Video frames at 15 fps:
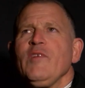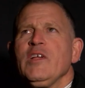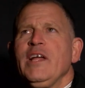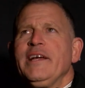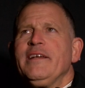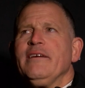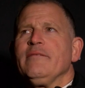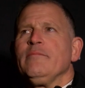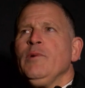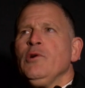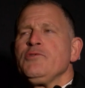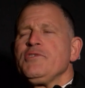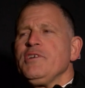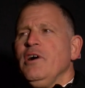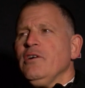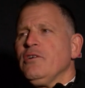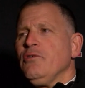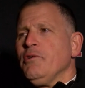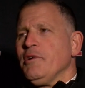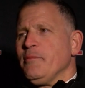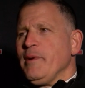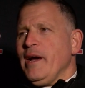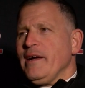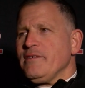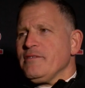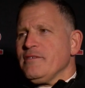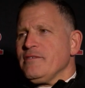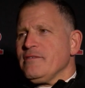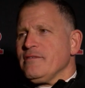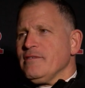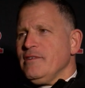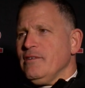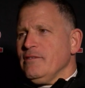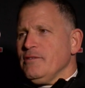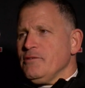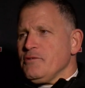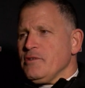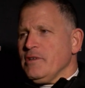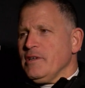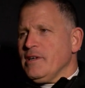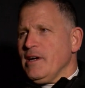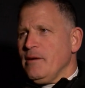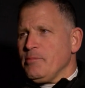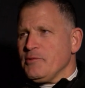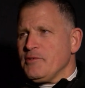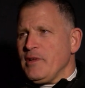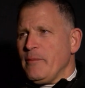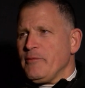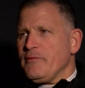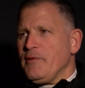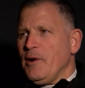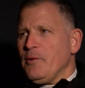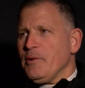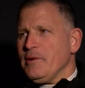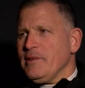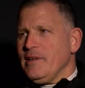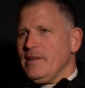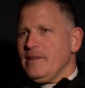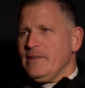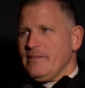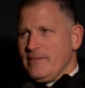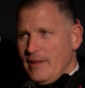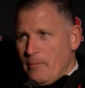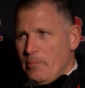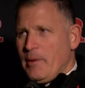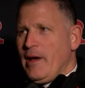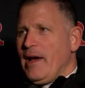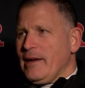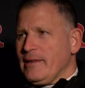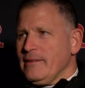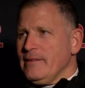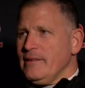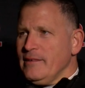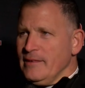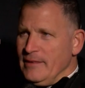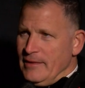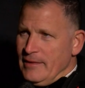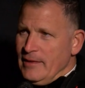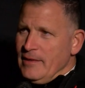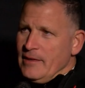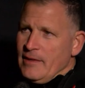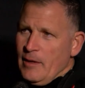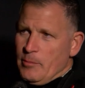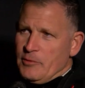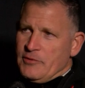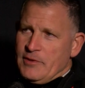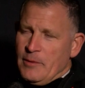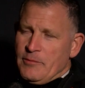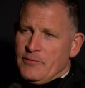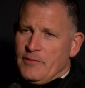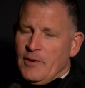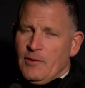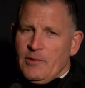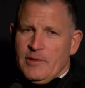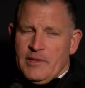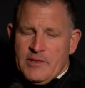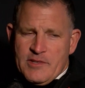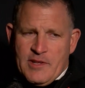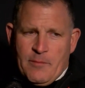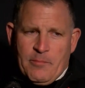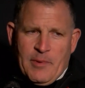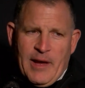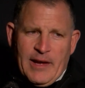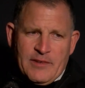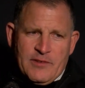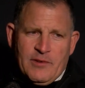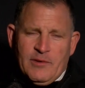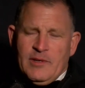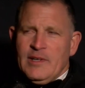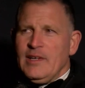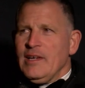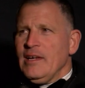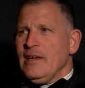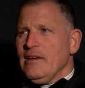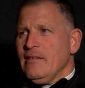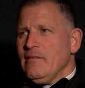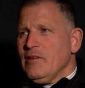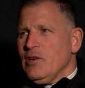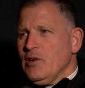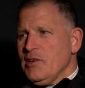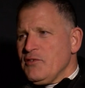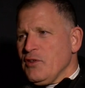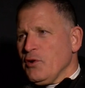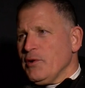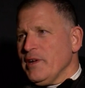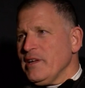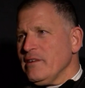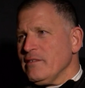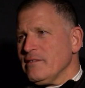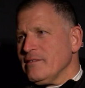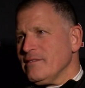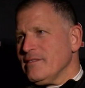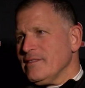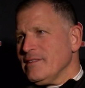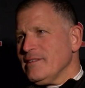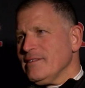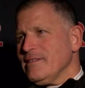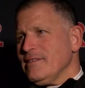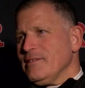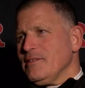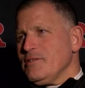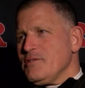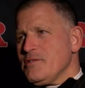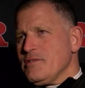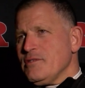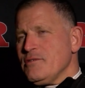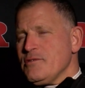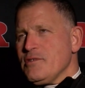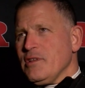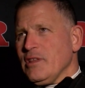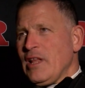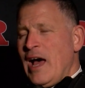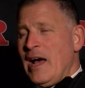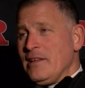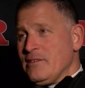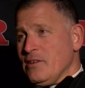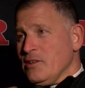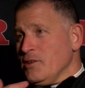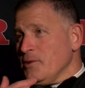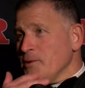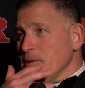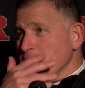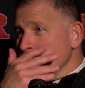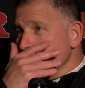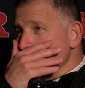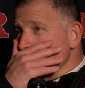Like most young quarterbacks, it's, you know, usually a couple steps forward and then a step back and then a couple steps forward and a step back. So, you know, he's learning. You know, there's a lot to learn.